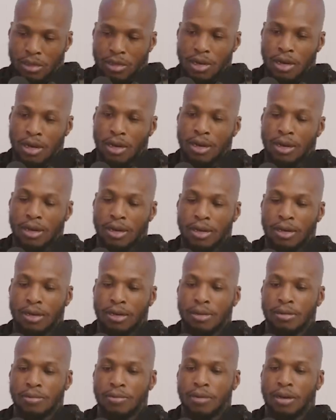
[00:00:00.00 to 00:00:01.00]
of
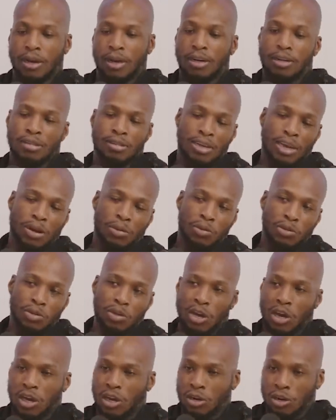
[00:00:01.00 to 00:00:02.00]
understand what's
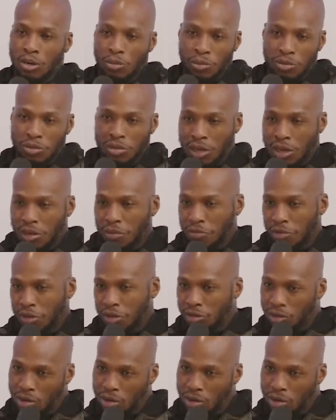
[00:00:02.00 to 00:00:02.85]
going on with certain things.